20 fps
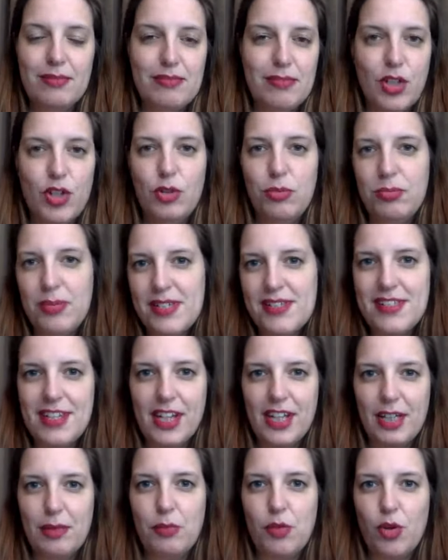Could be
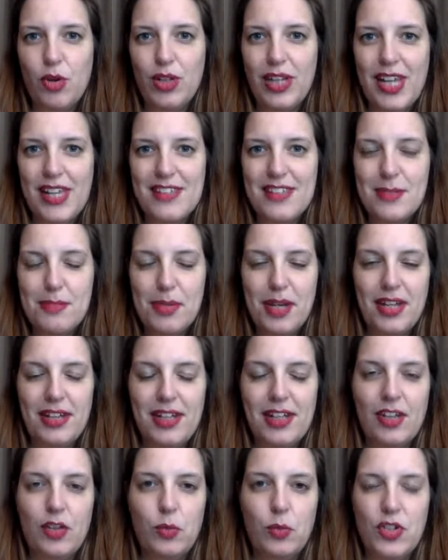slightly more or less
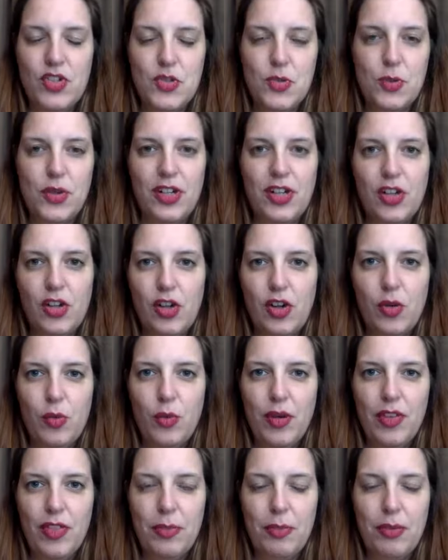depending on which one you go
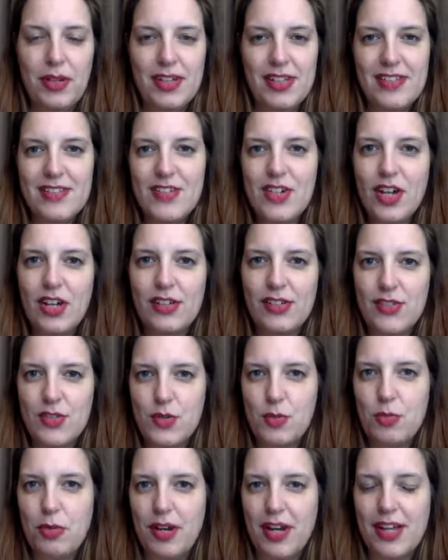with, but it's not
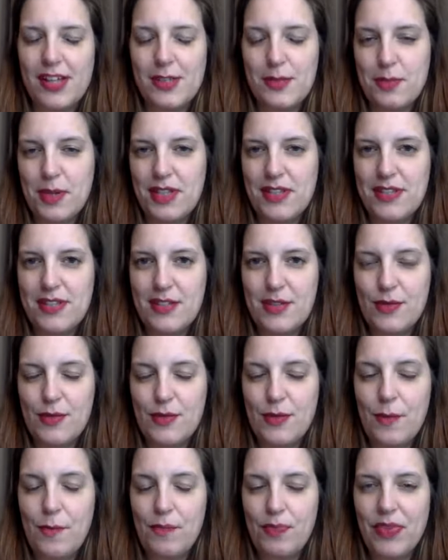super
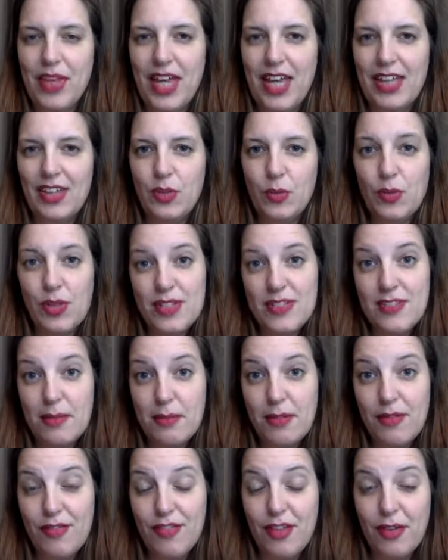expensive. And with
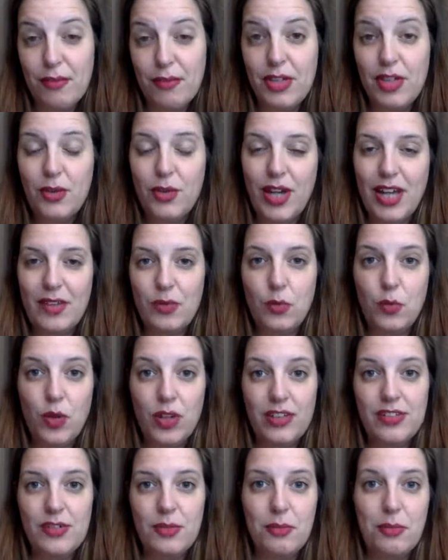some of them, you get
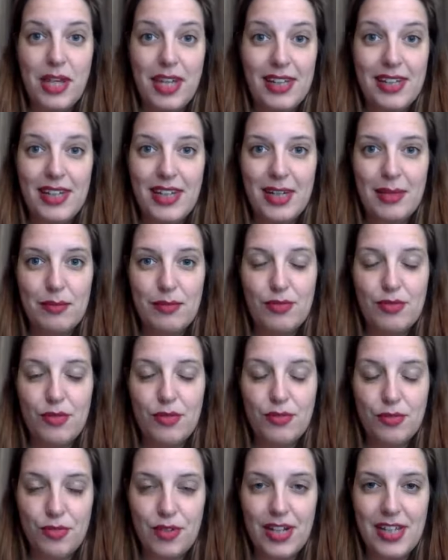one domain name for
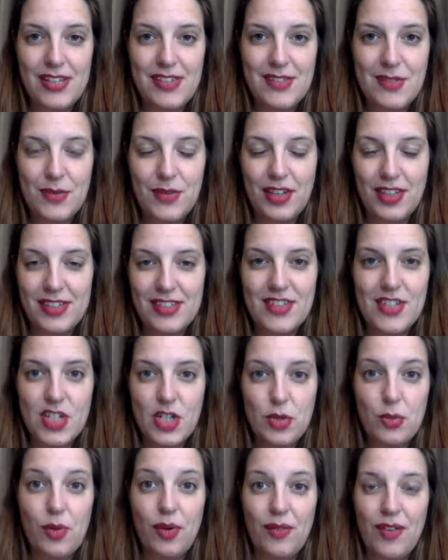free. So that's the
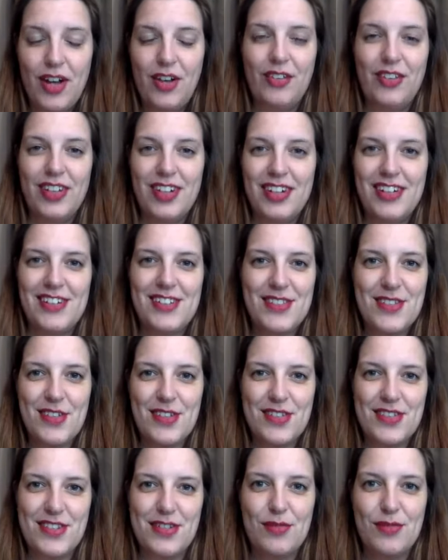URL that I
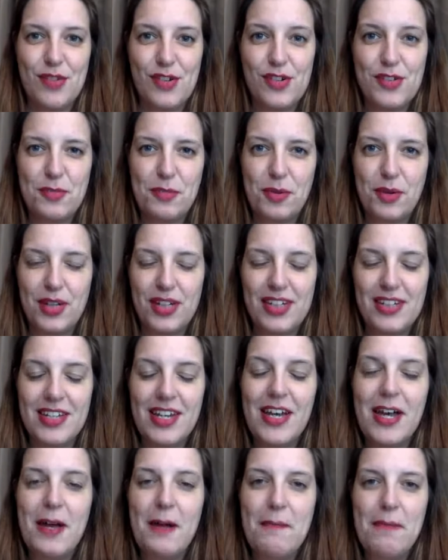discussed in the first point.
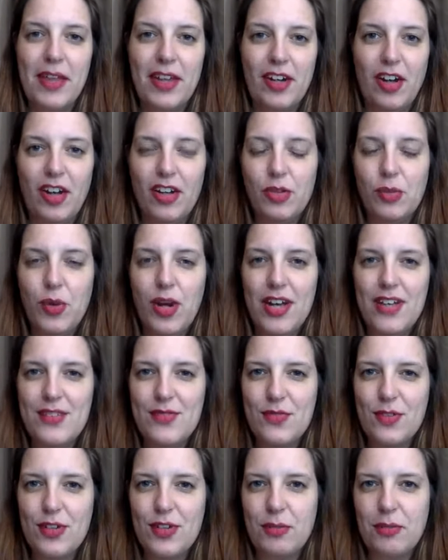And otherwise,
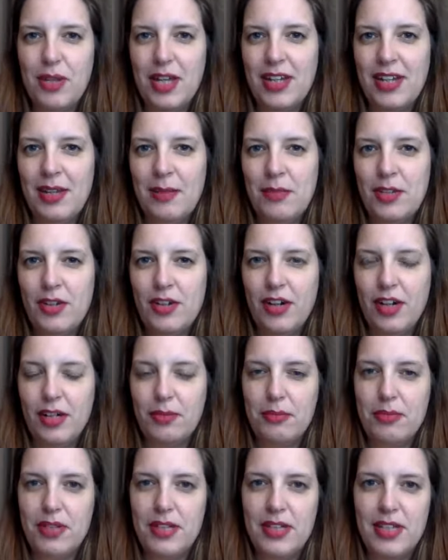for domain name, you're going to
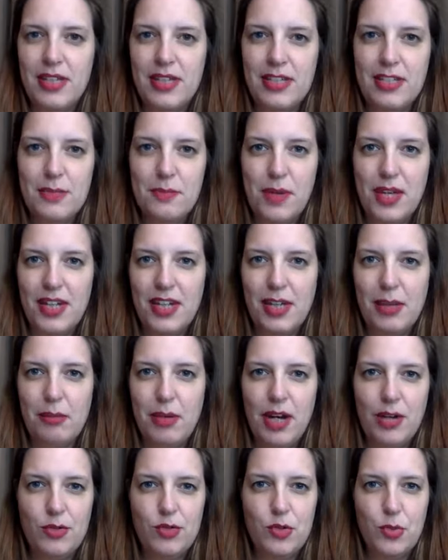be spending about
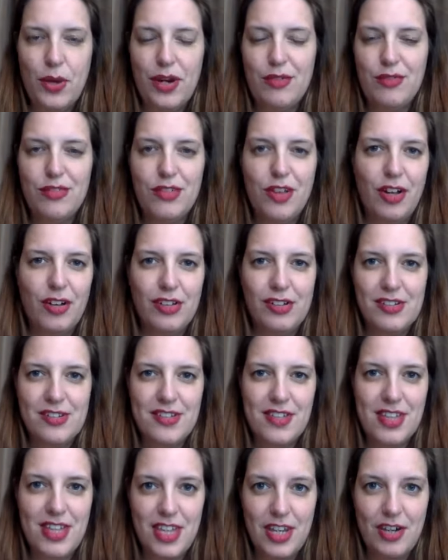
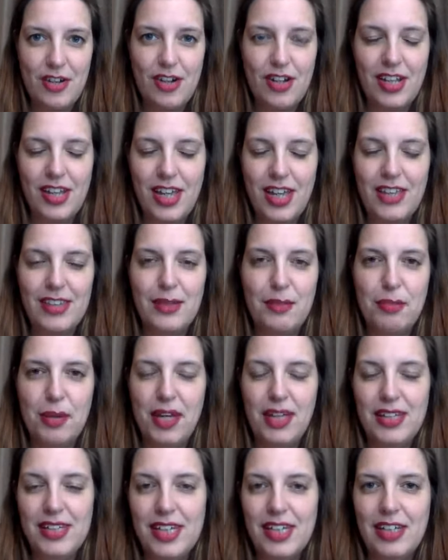$12 a year. Again,
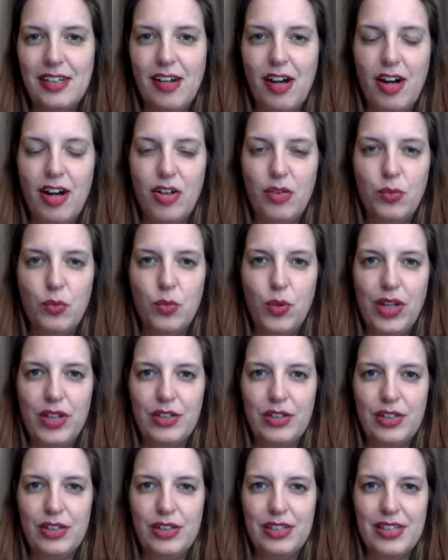depending on
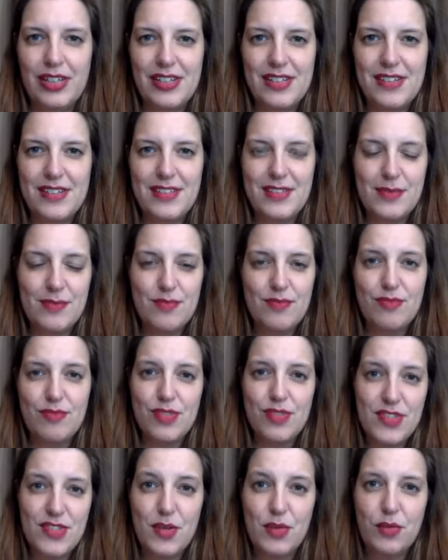whether it's
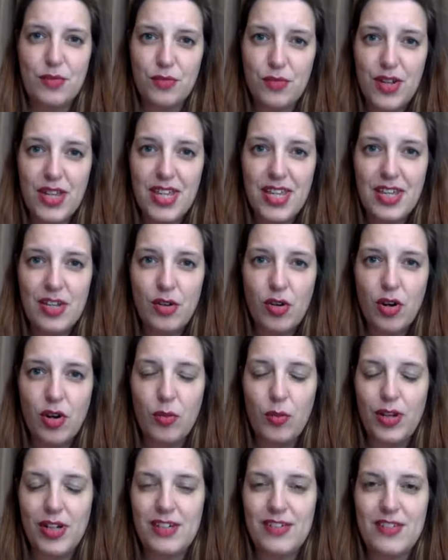still free
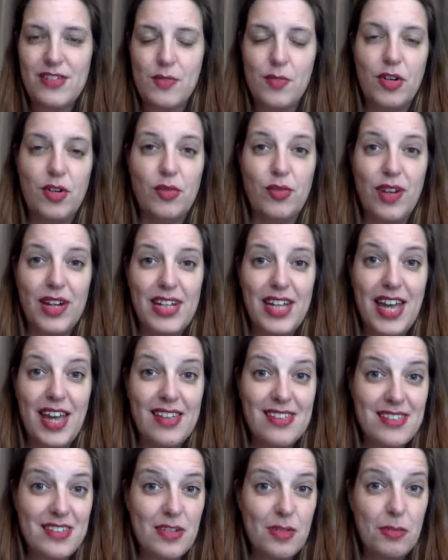or whether someone already
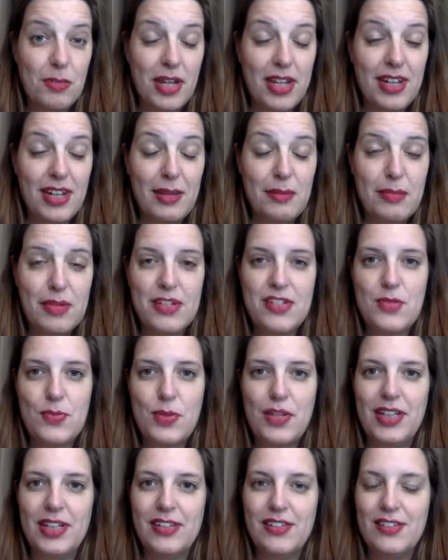has a domain name but
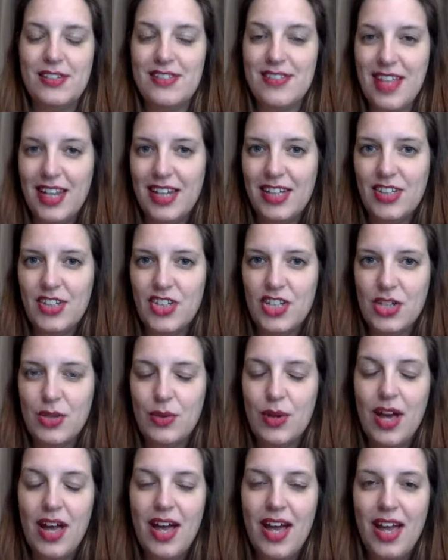is willing to sell it to
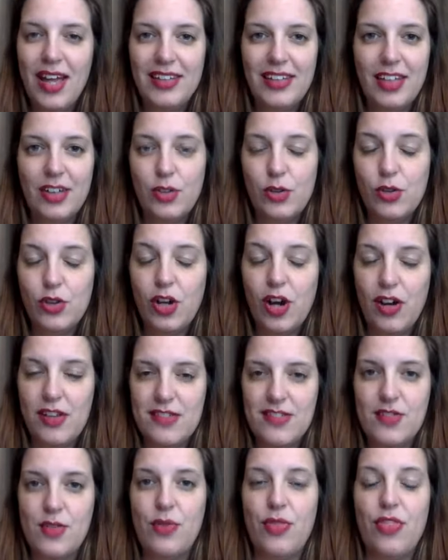you, and that could
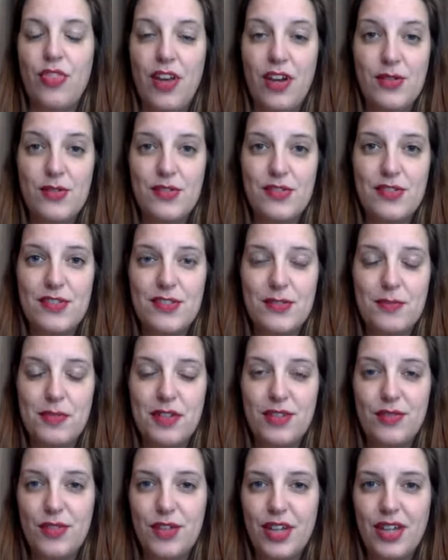cost you thousands.
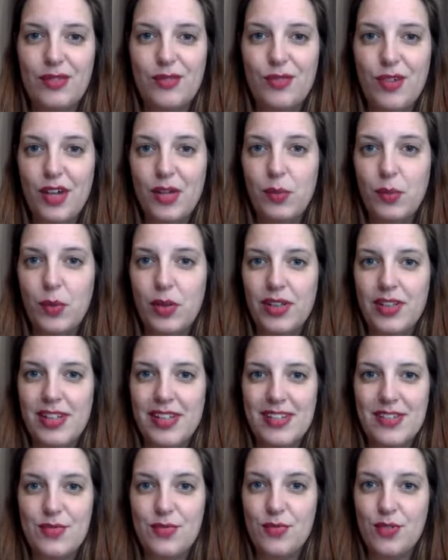But if you can find one
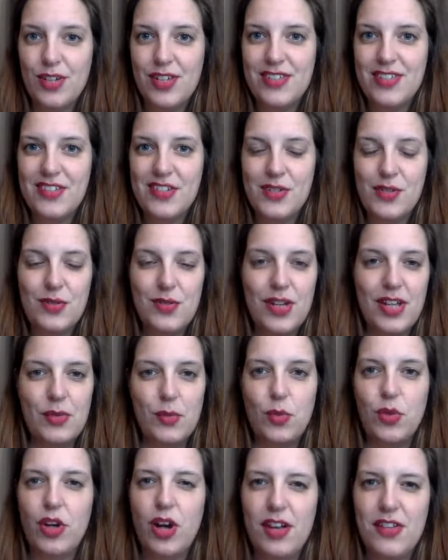that's free still, it
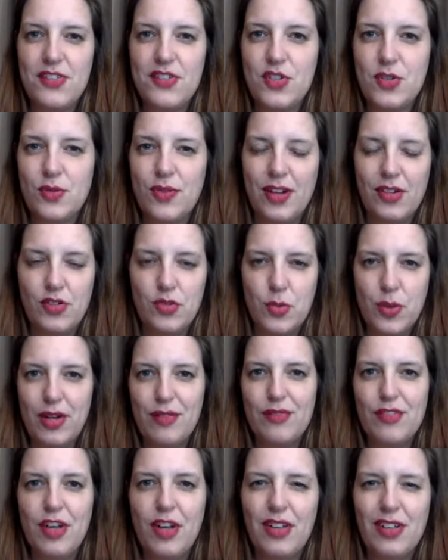will cost you around
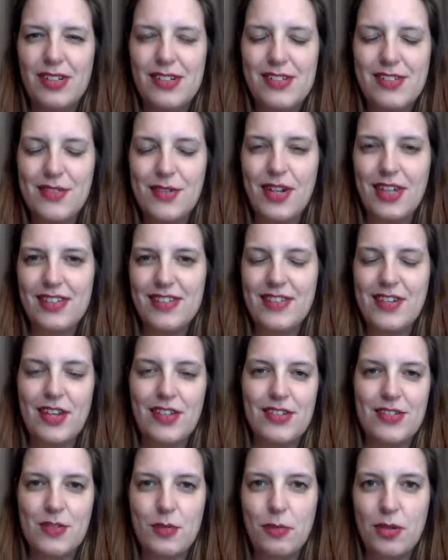$12. So that's
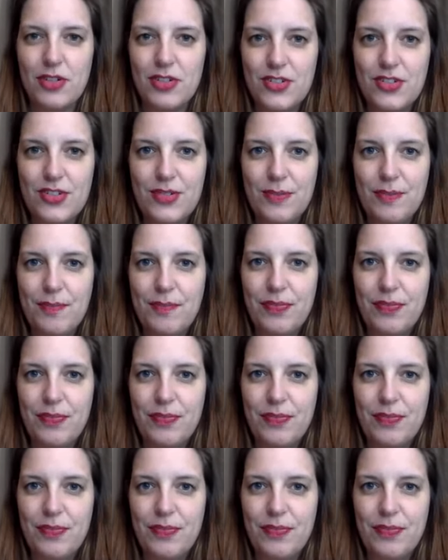not so much.